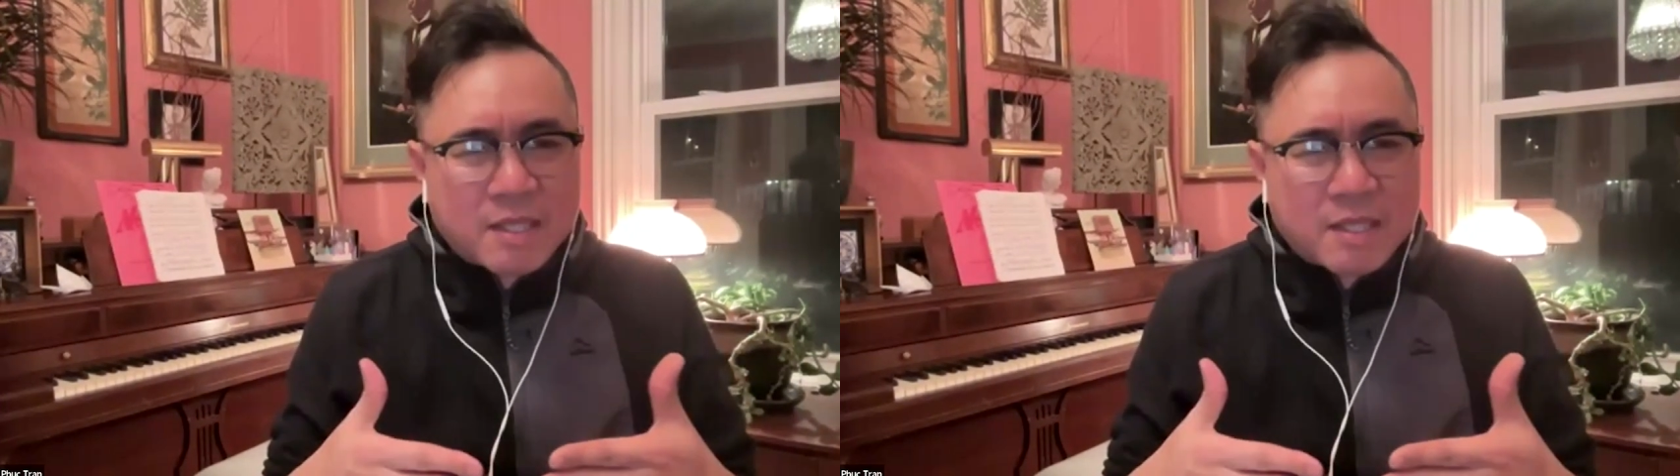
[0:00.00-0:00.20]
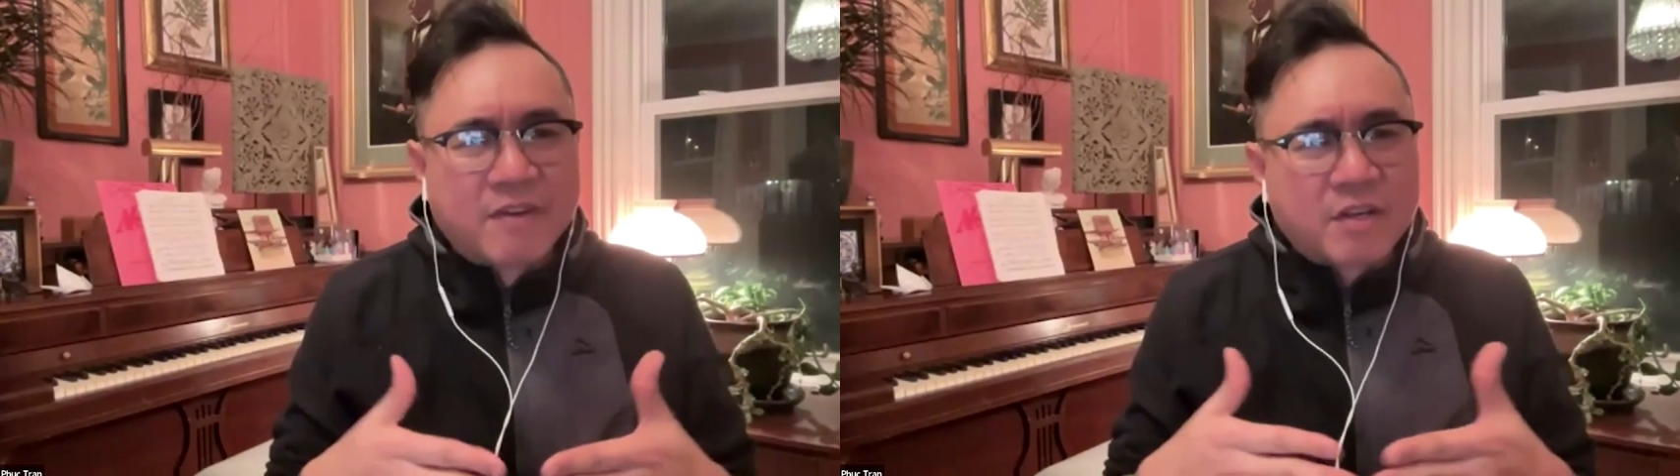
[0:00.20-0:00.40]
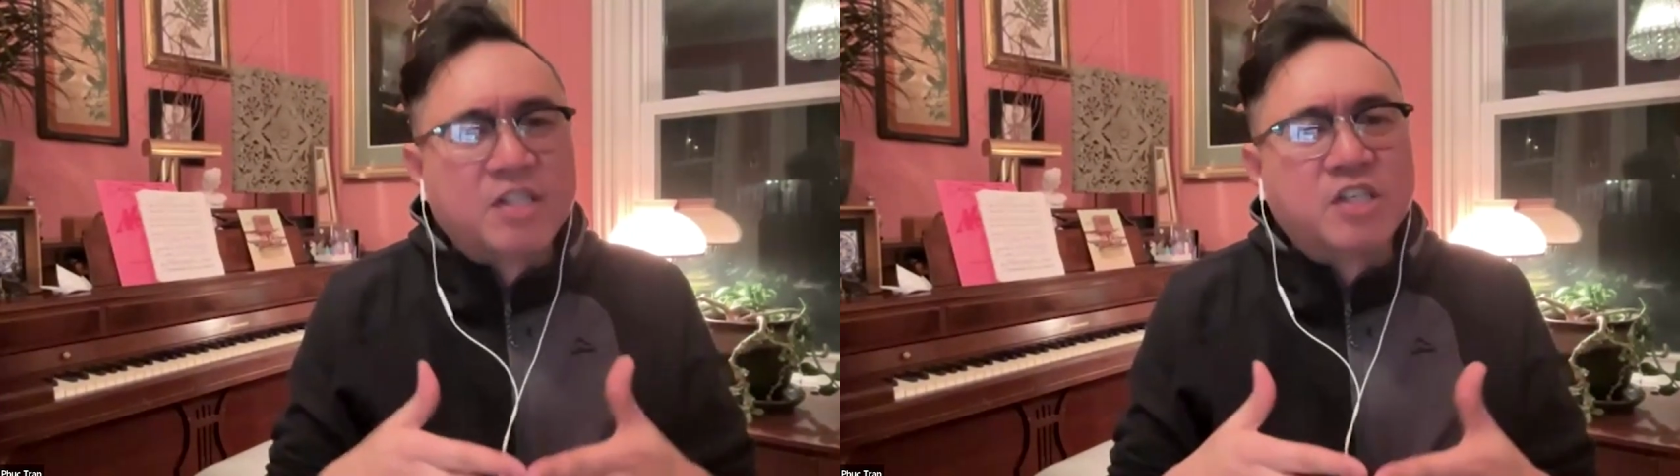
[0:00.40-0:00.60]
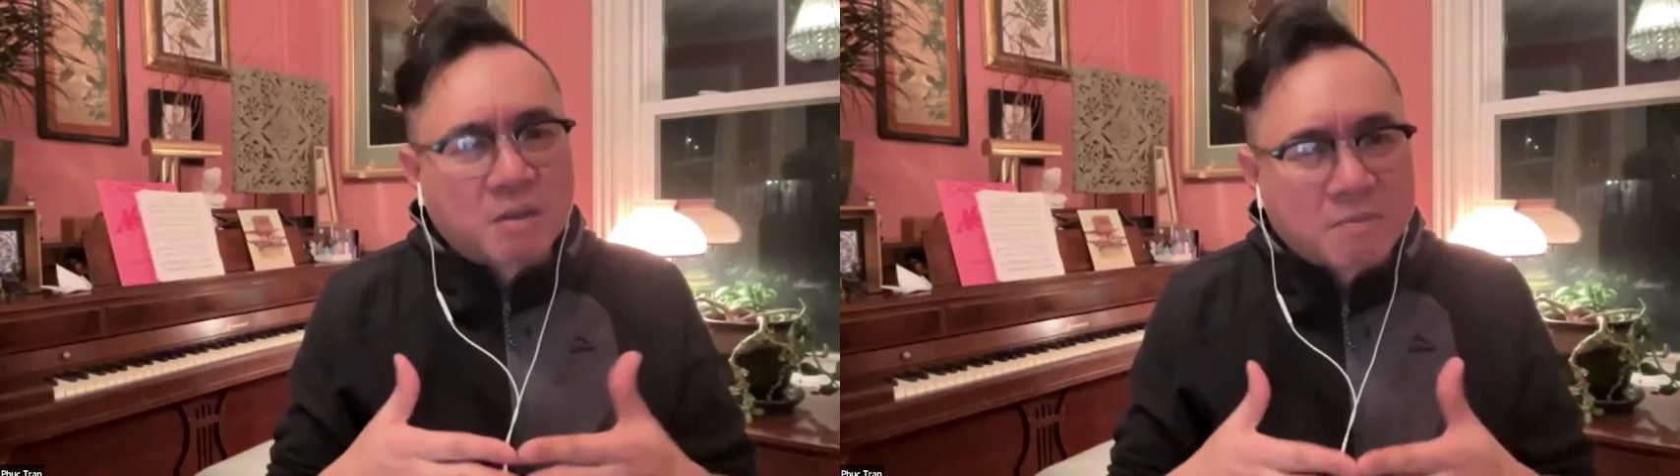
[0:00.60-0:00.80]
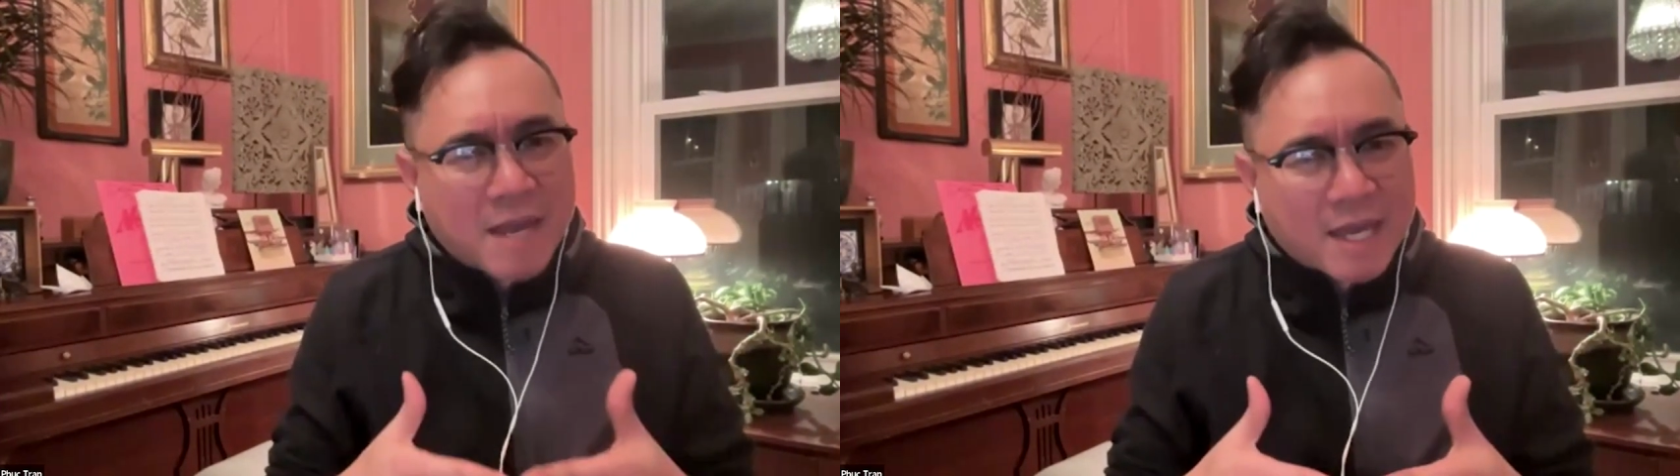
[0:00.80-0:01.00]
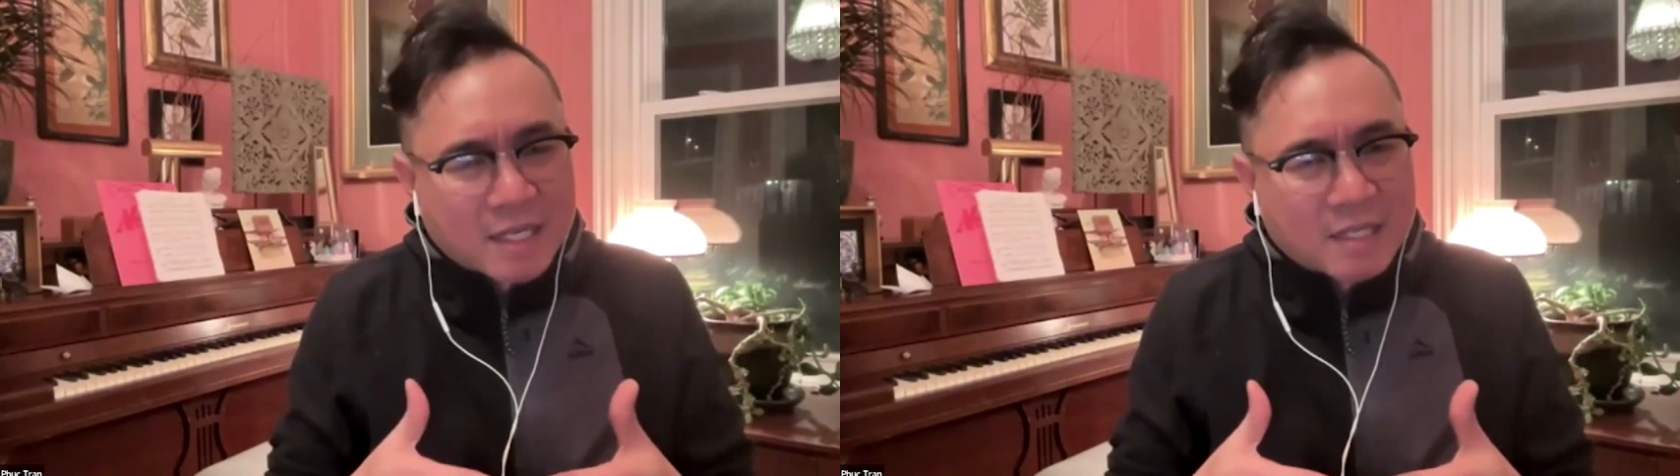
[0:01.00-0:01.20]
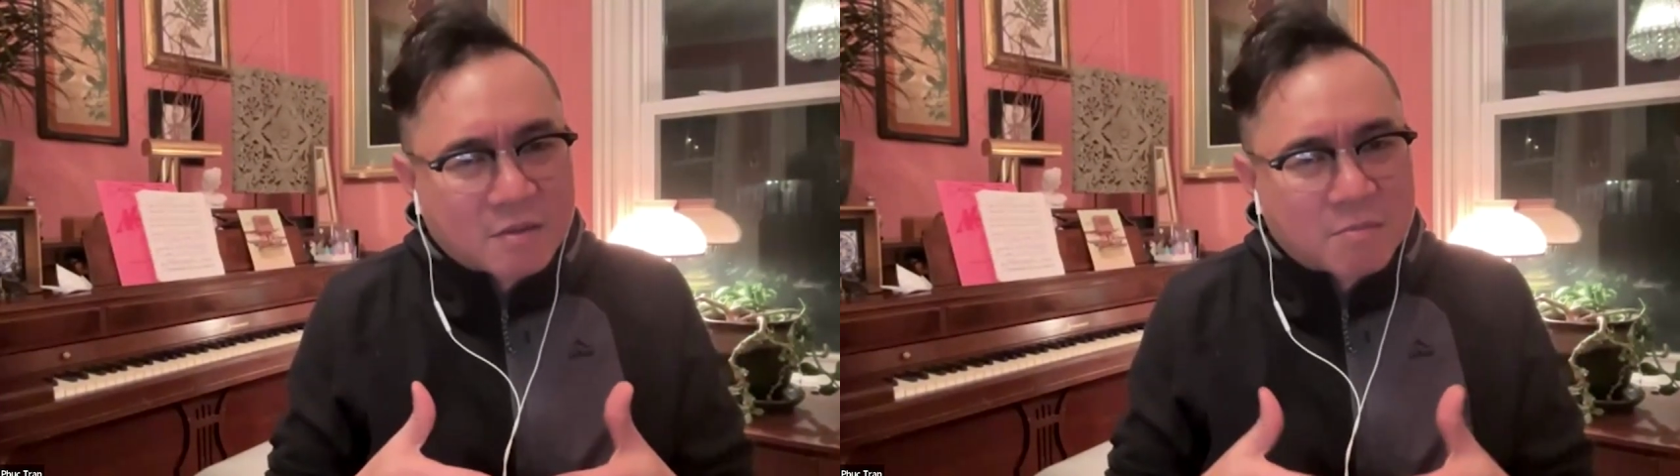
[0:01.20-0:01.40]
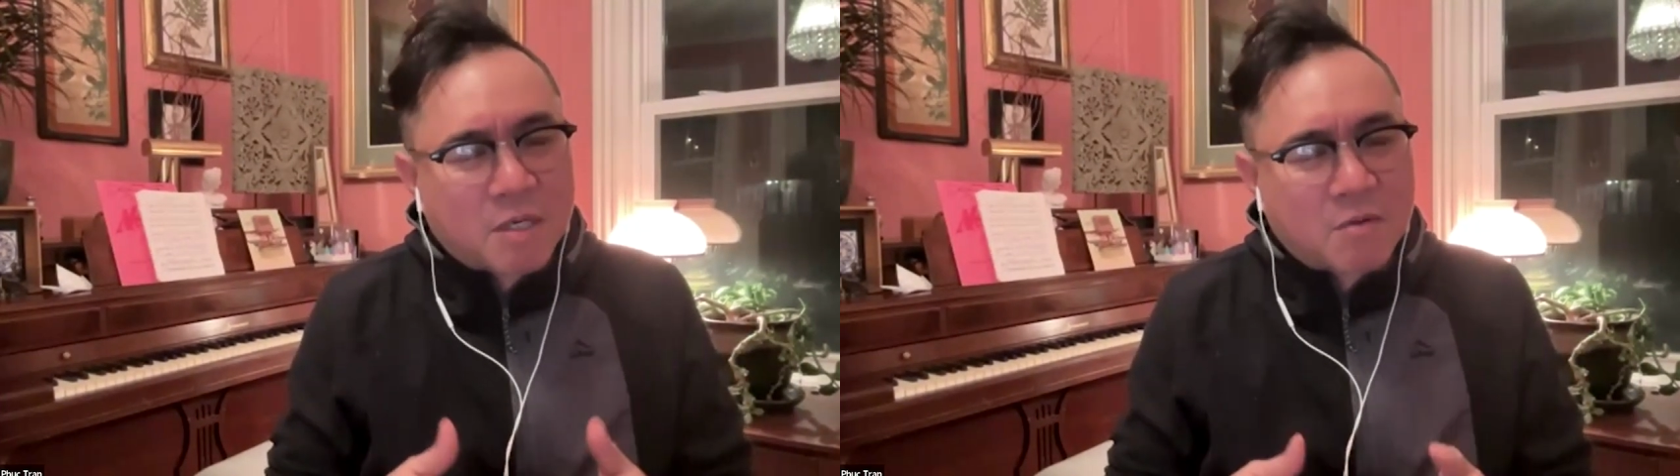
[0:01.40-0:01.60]
like very dogmatic in
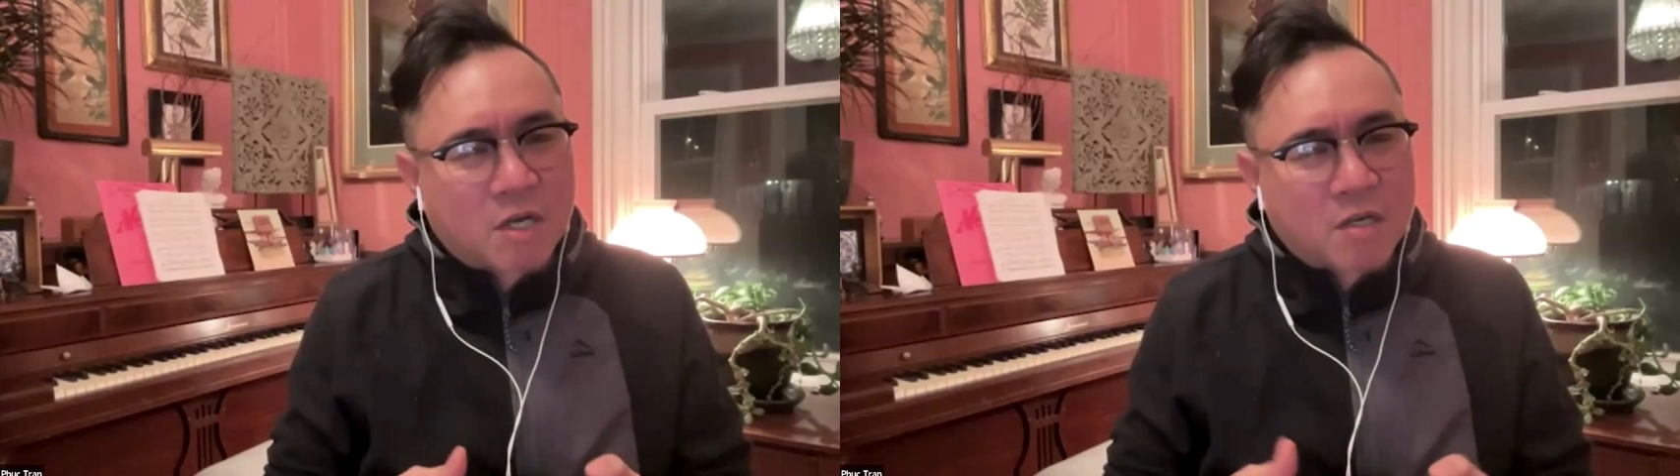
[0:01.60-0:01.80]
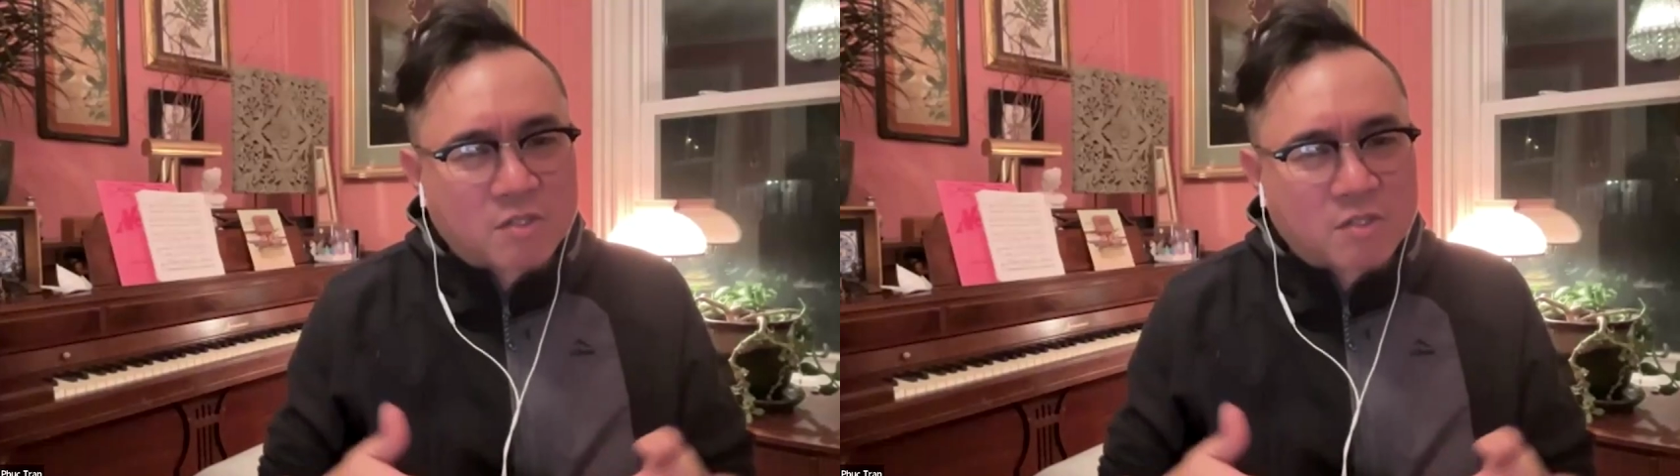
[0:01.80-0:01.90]
their punk rock.